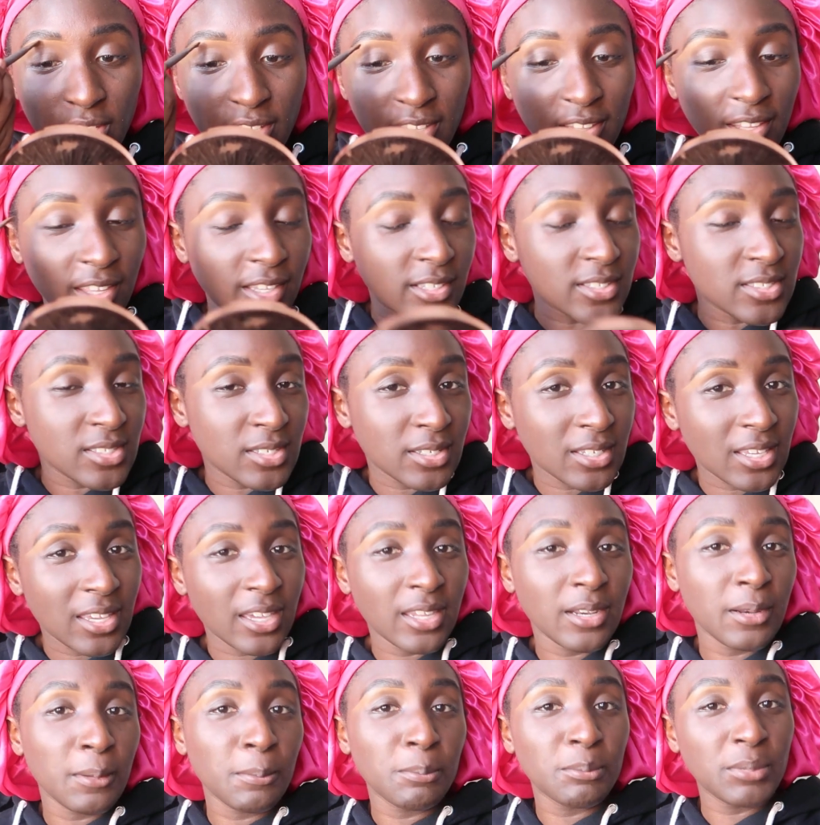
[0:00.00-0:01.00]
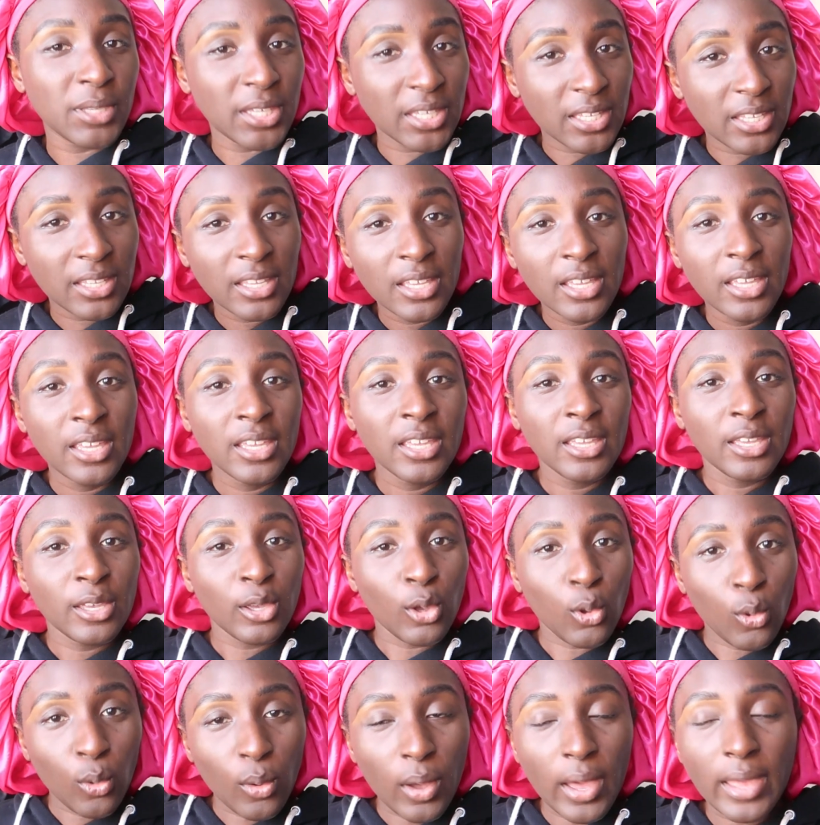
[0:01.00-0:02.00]
I like to kind of be
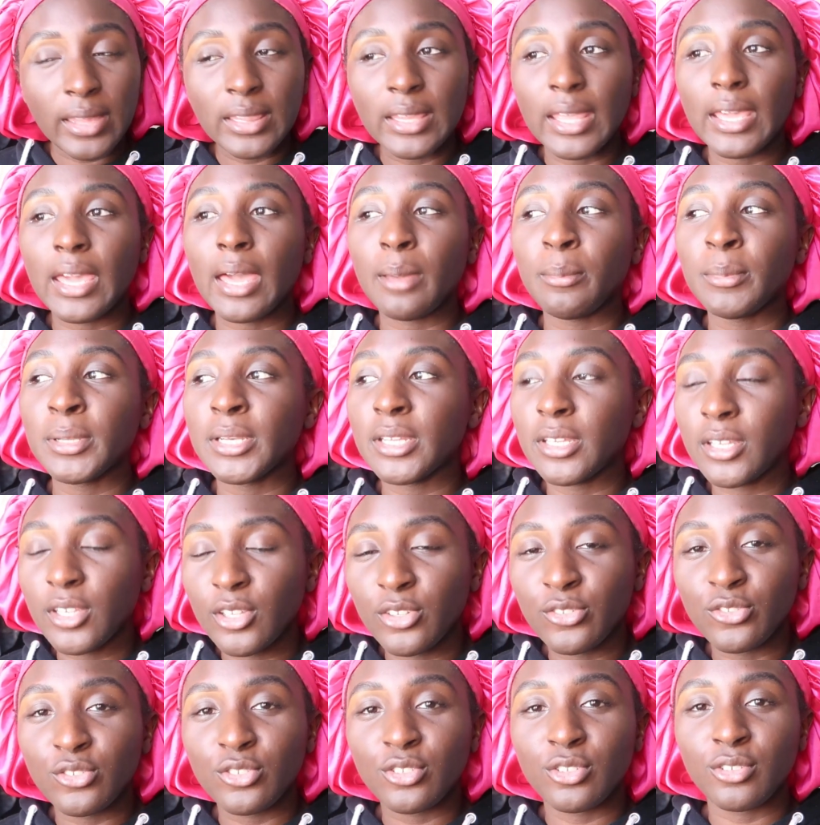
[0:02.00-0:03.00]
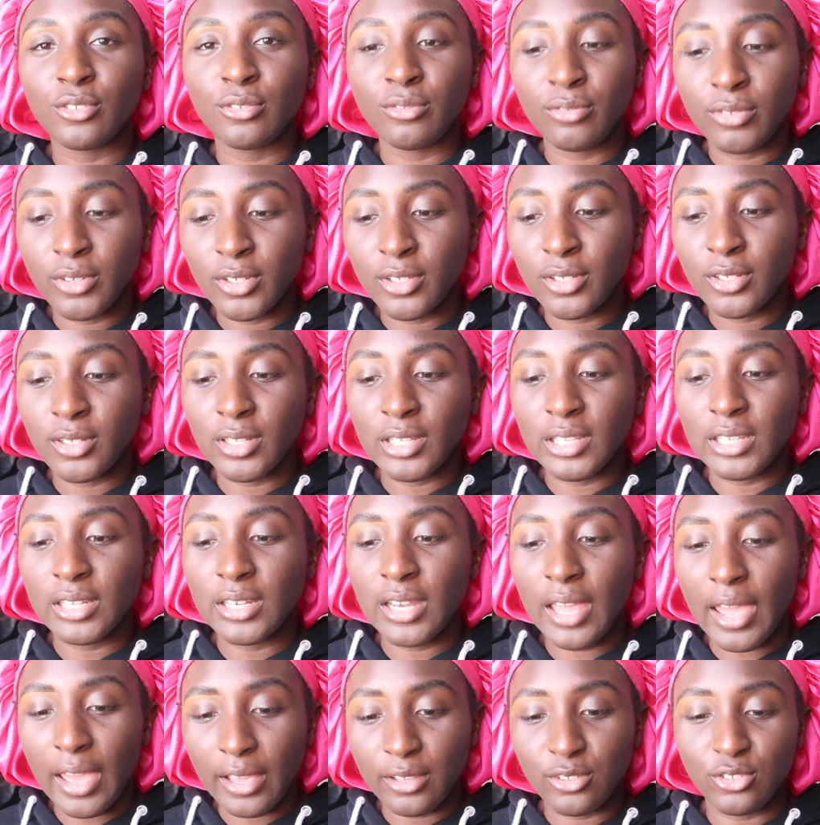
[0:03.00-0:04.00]
quiet. Like, I'm an
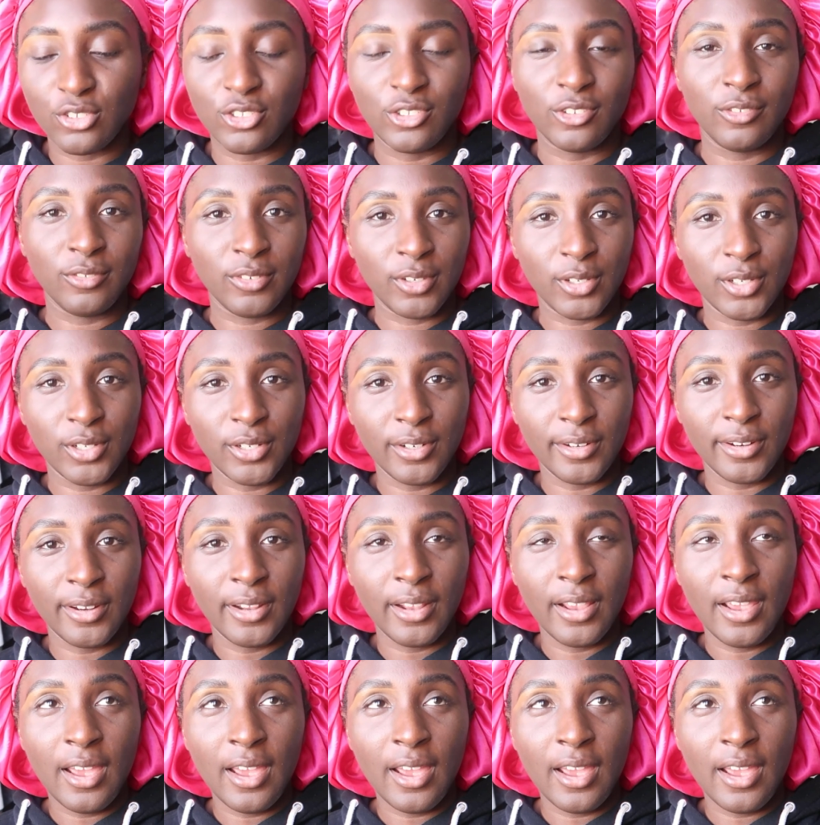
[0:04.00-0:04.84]
introverted extrovert.